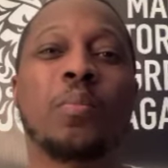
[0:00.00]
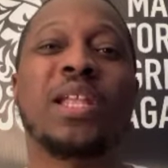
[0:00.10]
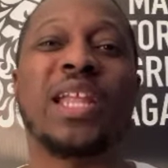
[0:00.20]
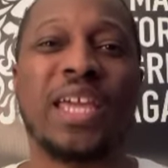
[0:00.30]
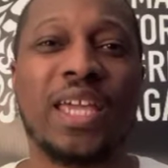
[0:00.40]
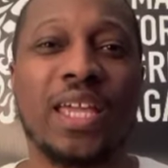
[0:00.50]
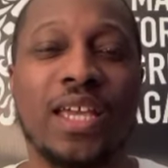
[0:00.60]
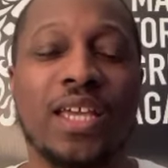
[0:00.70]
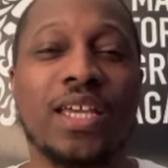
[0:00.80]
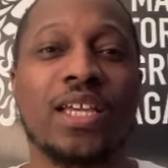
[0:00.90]

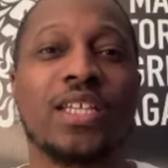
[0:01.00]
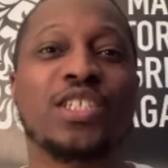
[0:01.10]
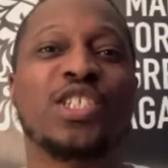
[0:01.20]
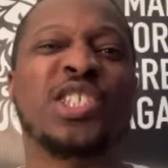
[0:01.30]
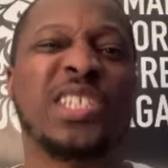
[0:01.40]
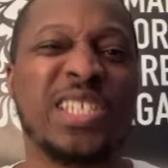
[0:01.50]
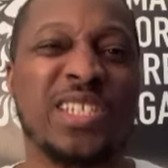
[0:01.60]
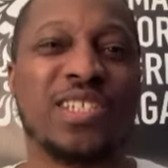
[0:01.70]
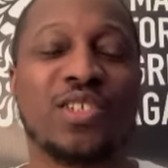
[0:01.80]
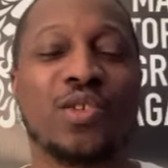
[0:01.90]
playing
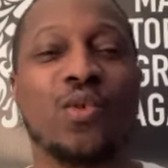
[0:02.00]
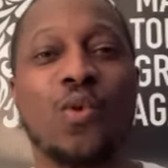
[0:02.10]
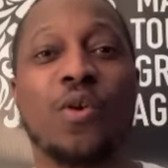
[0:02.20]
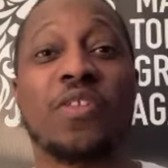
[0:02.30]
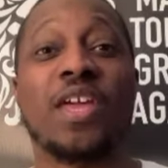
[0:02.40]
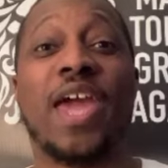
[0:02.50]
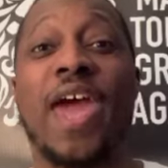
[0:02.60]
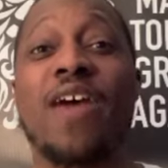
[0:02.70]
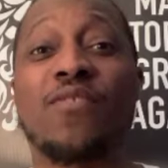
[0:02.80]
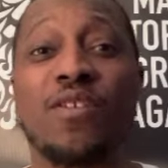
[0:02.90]
Jesus or they
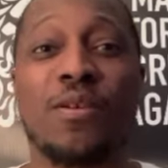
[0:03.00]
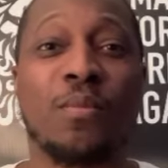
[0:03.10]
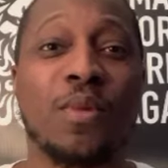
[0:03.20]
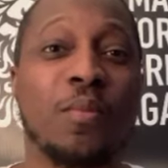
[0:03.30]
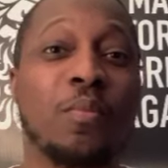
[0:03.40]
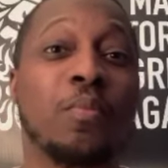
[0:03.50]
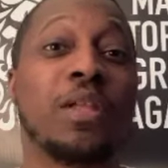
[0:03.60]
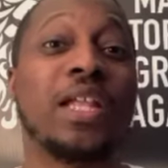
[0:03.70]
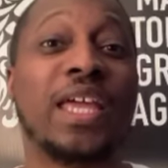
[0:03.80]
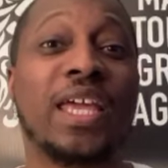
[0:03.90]
have him
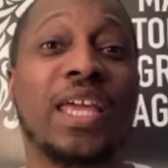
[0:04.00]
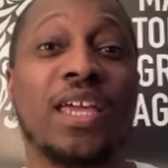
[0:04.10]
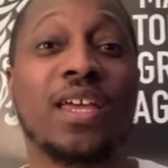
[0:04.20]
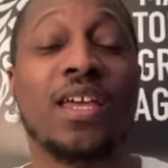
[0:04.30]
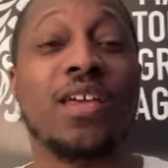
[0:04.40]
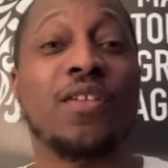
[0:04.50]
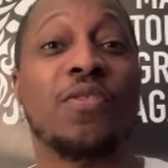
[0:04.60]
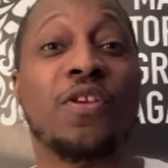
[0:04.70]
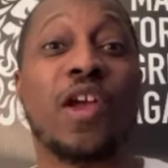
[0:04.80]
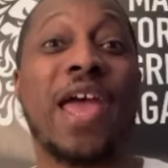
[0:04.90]
playing
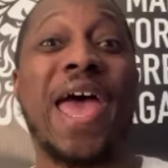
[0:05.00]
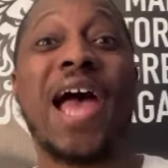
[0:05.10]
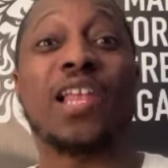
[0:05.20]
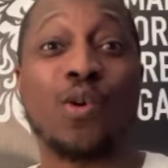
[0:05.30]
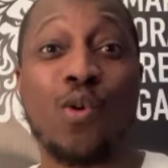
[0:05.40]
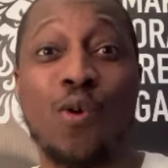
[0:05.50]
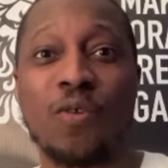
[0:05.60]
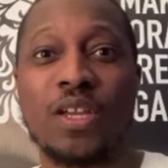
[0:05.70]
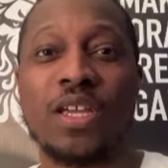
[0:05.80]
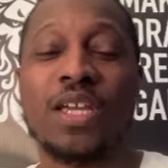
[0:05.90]
their
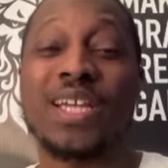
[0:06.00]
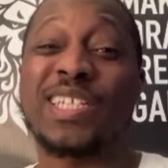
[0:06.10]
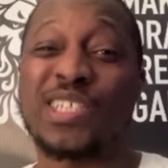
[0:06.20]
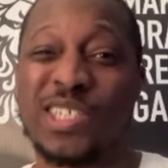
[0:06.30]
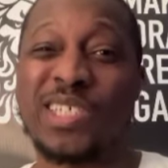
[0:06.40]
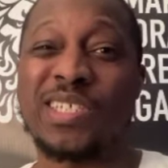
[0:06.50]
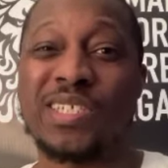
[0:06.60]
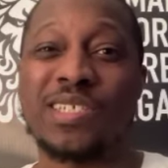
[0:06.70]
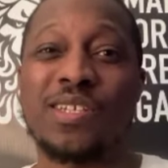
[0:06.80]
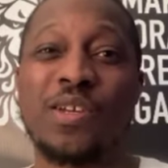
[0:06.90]
allegory Jesus.
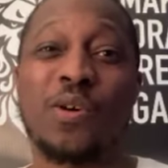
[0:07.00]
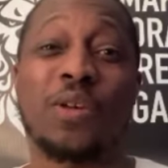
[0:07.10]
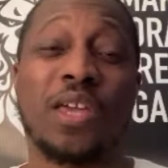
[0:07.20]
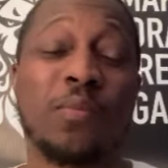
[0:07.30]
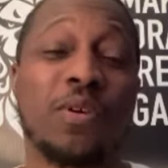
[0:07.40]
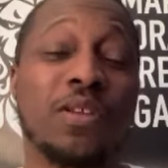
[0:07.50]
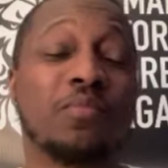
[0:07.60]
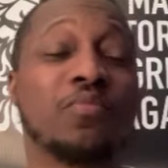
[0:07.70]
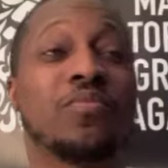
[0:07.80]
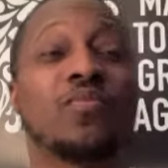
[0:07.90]
Okay, but
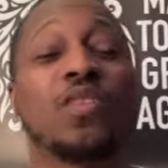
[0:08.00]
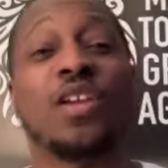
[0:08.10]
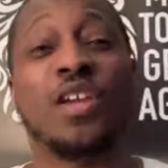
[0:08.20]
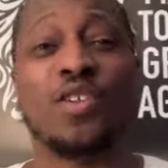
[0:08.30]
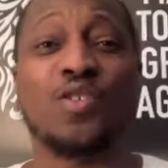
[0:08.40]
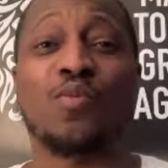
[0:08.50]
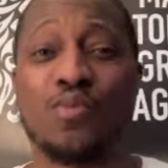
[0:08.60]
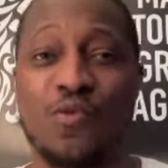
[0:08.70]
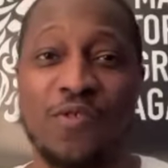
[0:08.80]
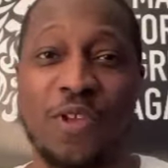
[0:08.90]
here's the
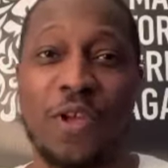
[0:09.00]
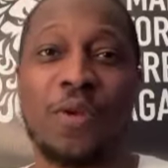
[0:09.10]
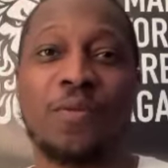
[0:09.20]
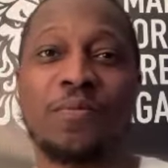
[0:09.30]
proof here.